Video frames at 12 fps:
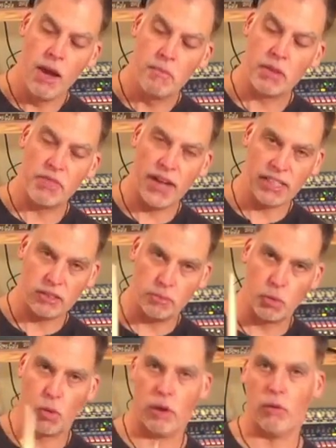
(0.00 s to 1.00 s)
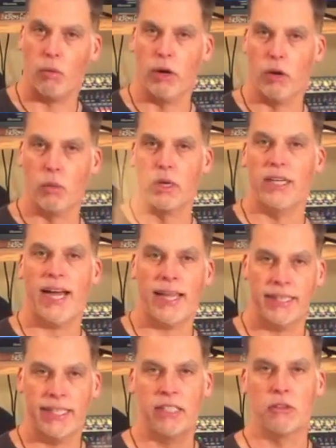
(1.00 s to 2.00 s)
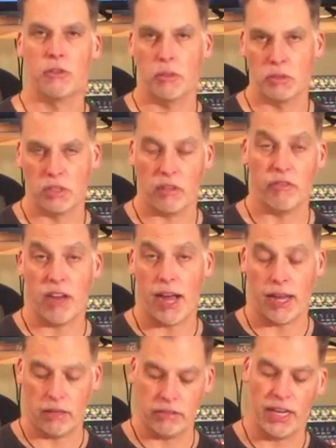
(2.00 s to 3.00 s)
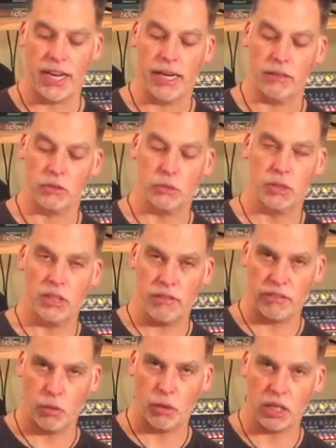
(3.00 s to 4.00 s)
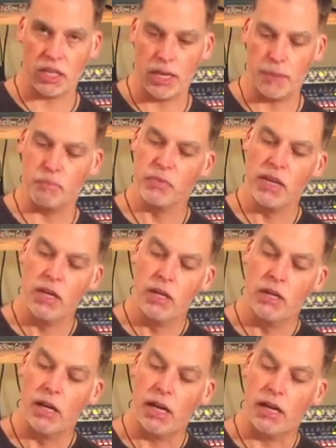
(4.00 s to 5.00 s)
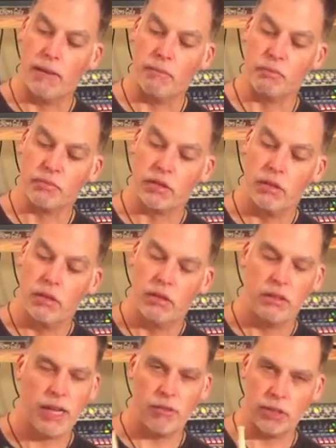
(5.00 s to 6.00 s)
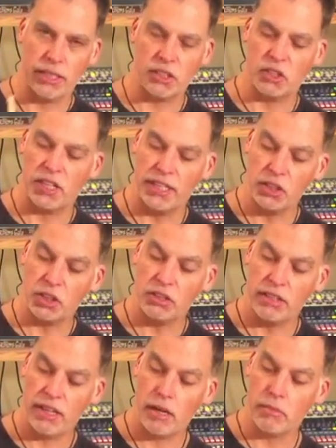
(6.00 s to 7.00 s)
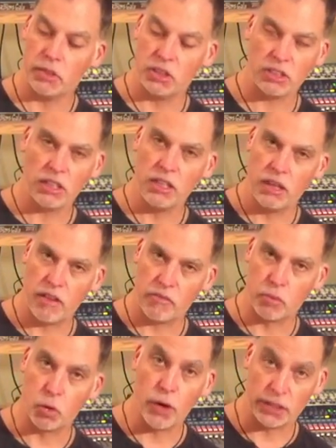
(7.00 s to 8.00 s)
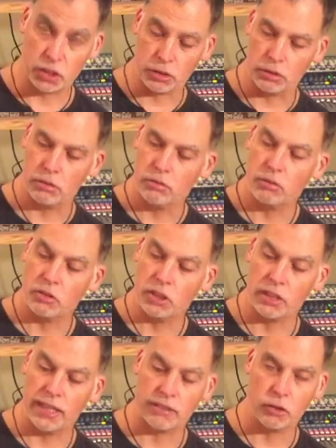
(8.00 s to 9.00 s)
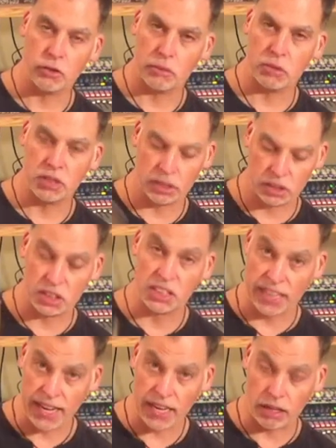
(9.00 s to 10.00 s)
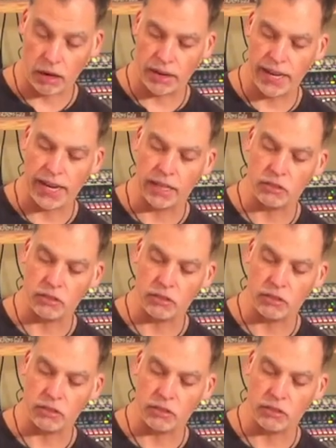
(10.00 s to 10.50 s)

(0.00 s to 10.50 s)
But that's the point where we're not letting the drumstick fly out of the hand. So we definitely want to keep not really tension there, but just enough pressure to let the drumstick stay in our hand.